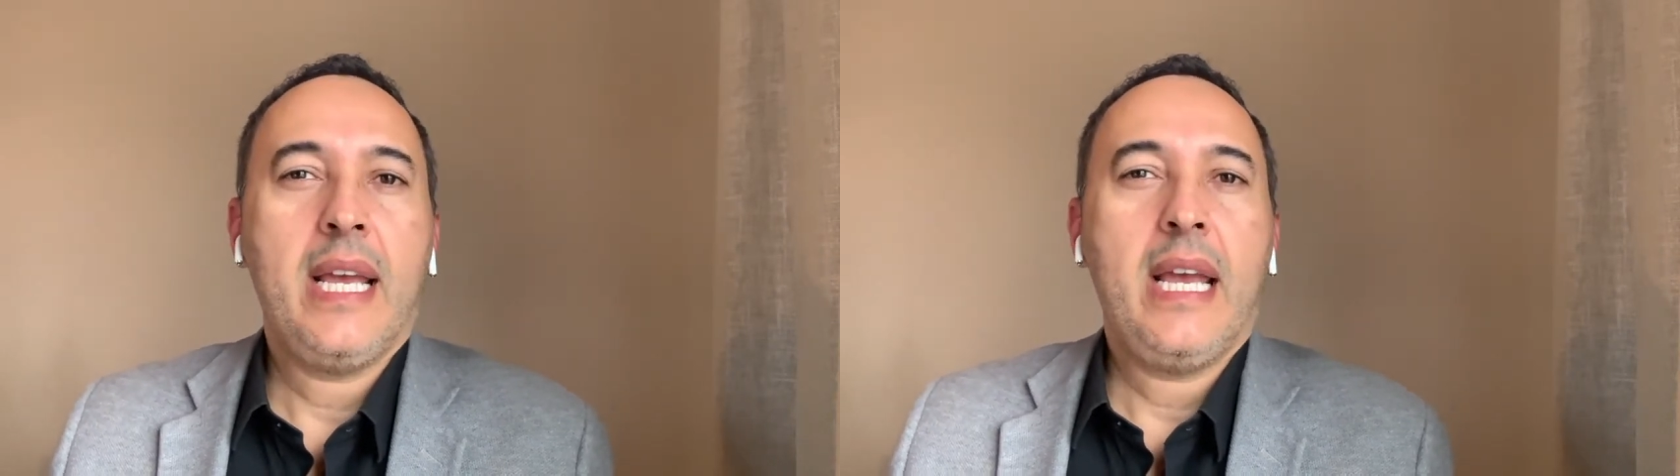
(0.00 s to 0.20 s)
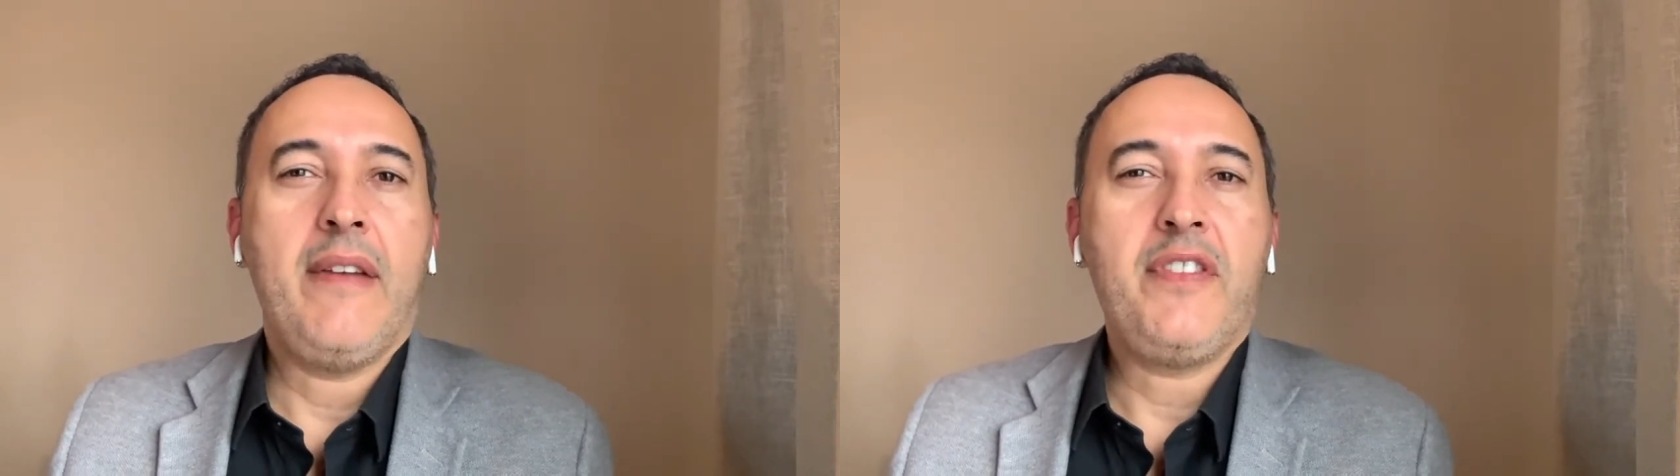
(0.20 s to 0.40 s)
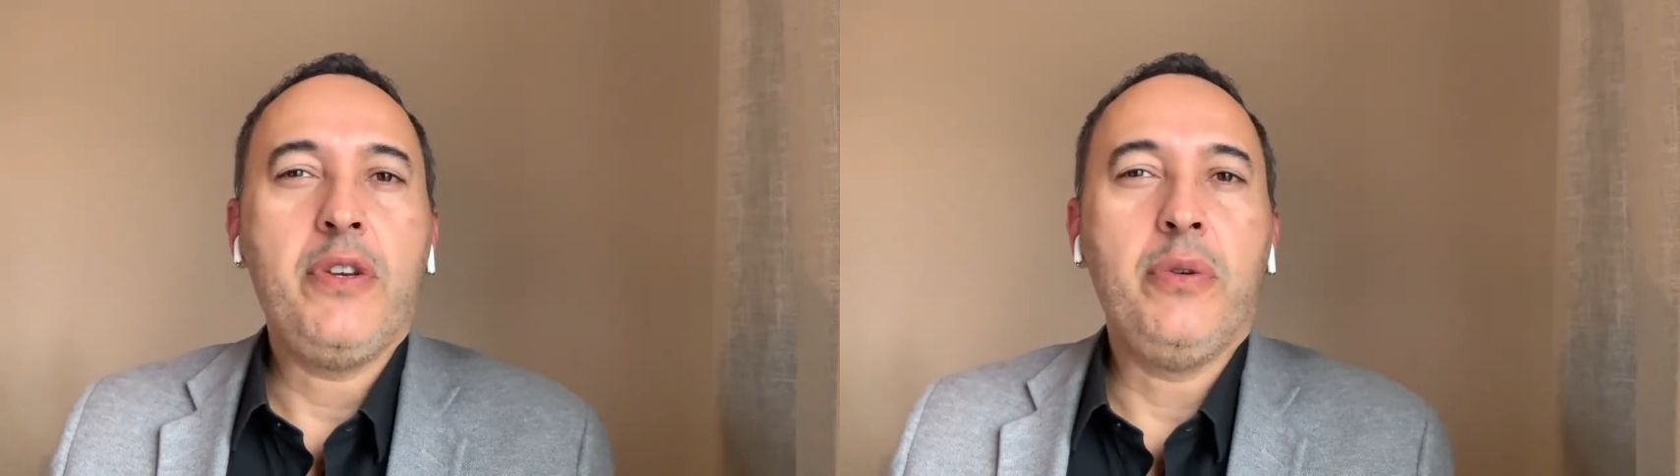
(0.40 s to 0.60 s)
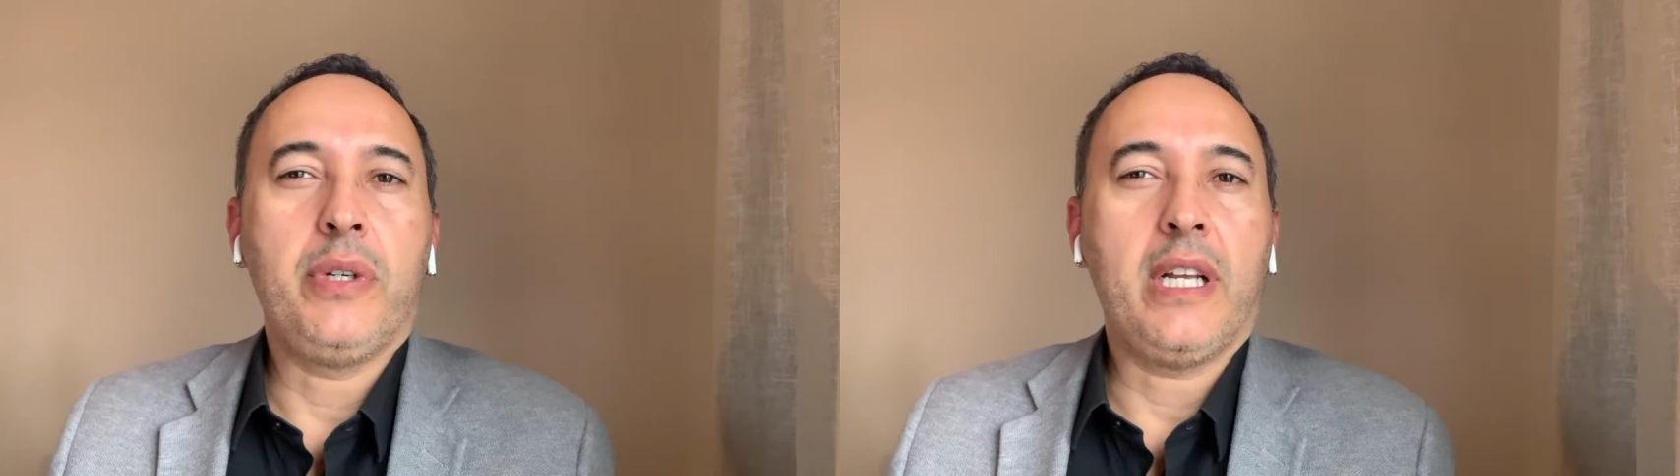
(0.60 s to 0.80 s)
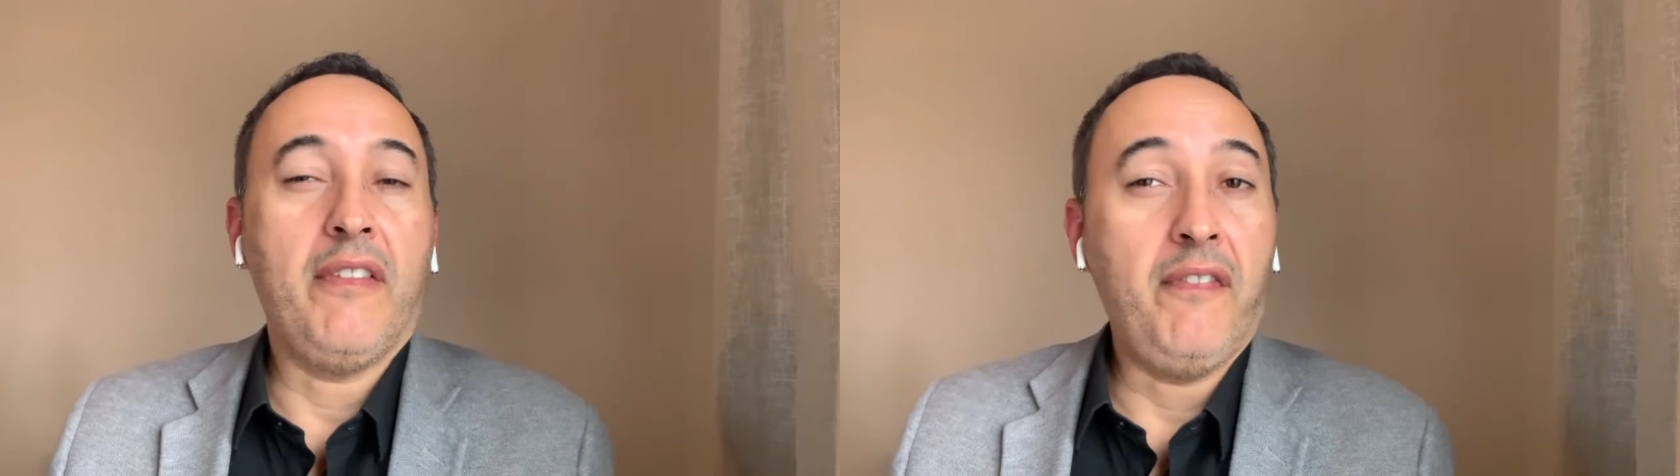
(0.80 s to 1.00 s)
If you
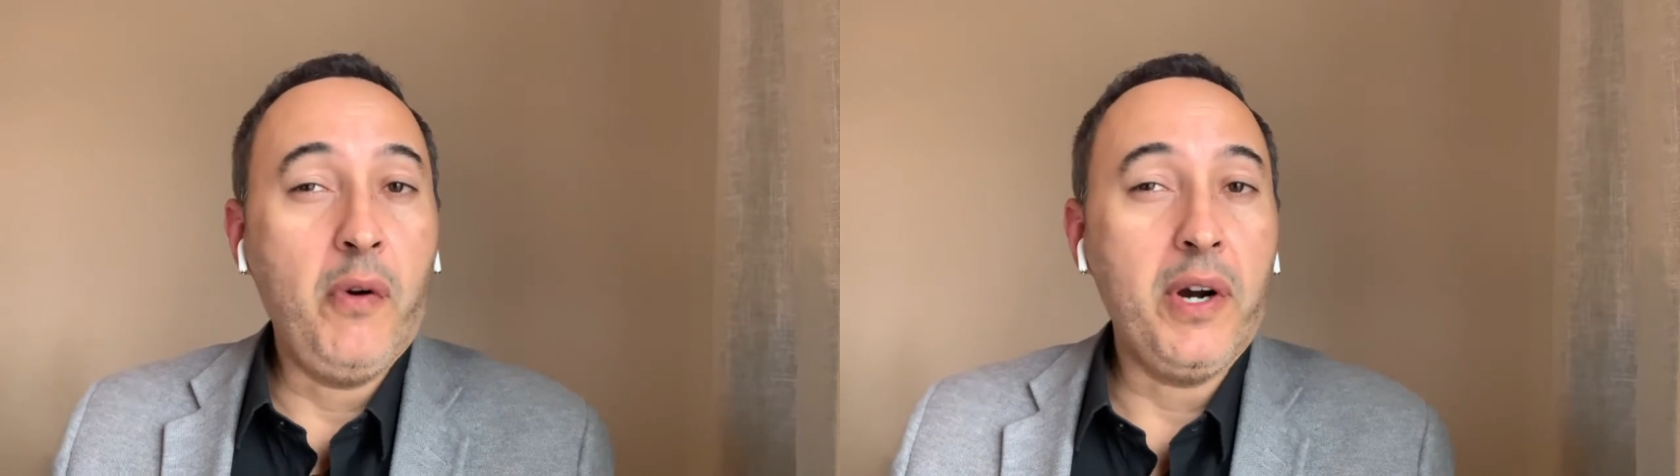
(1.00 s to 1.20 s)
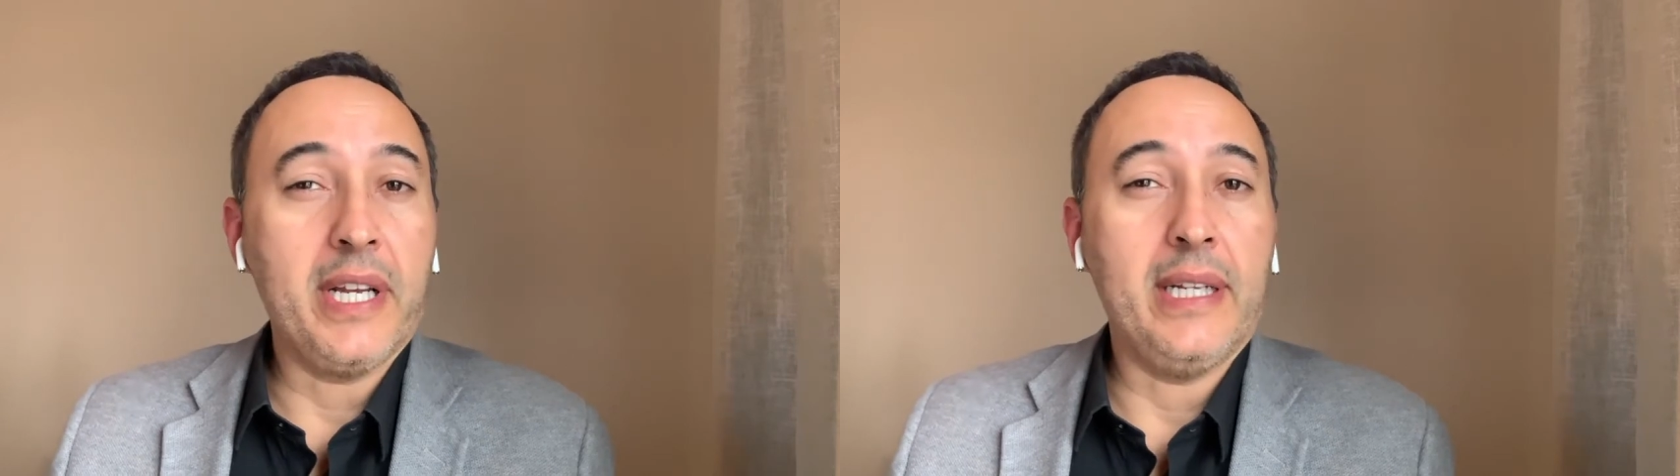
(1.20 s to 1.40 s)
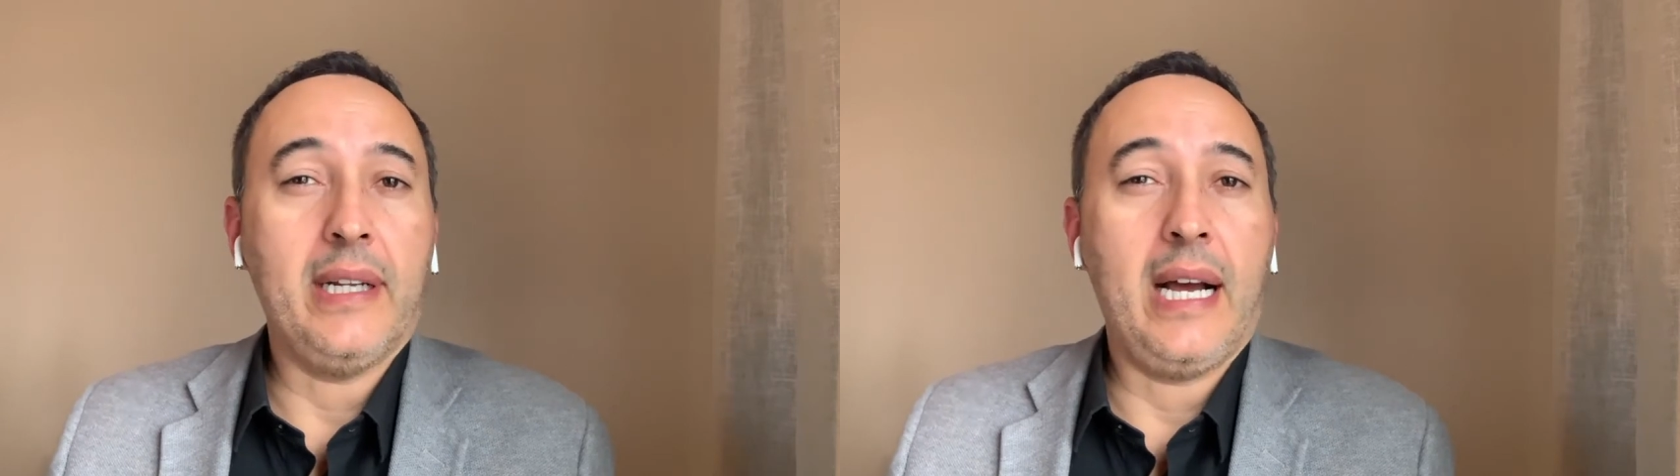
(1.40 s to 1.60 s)
can afford it,